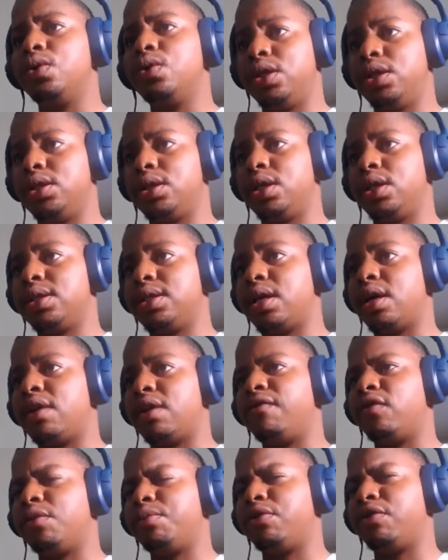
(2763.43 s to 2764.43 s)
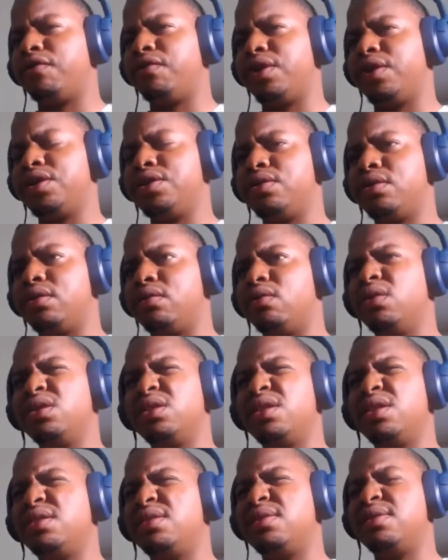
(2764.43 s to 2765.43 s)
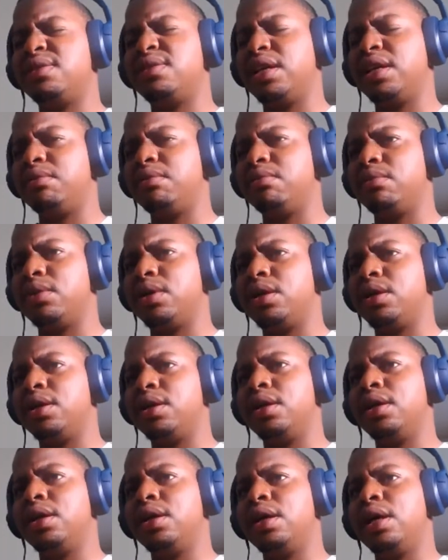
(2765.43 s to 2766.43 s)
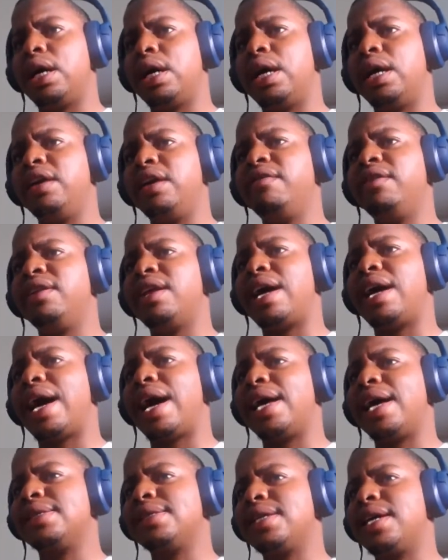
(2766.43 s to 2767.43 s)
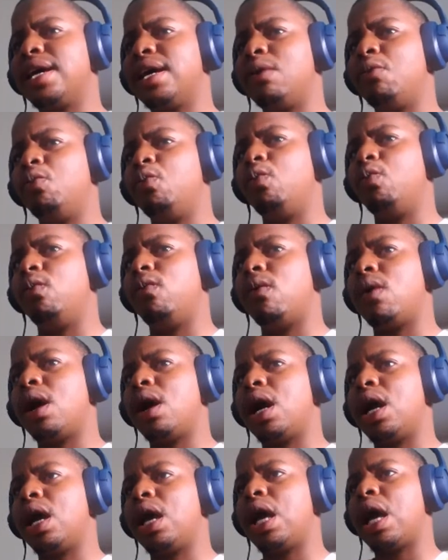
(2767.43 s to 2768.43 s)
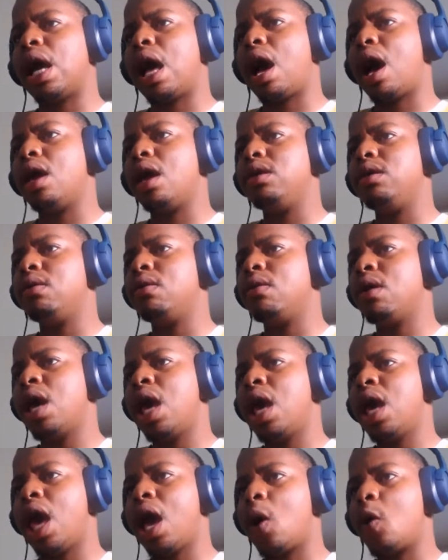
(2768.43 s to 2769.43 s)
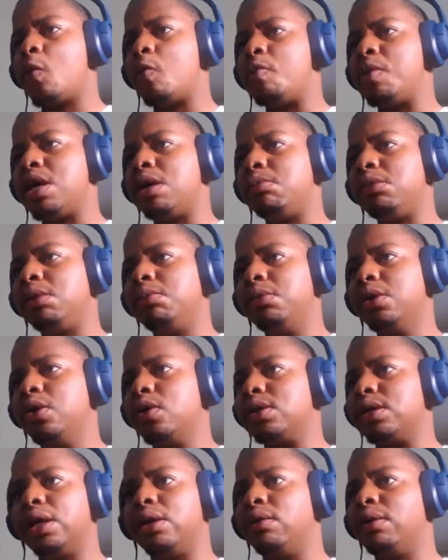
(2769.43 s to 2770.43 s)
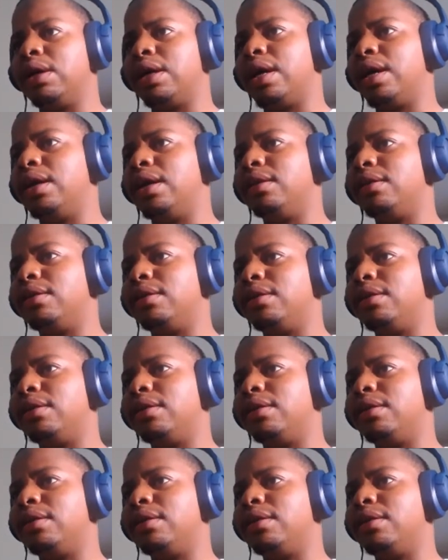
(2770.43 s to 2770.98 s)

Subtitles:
She's a Stanford professor. Was the same. I even asked her, "Why are you helping me? Because I don't get it."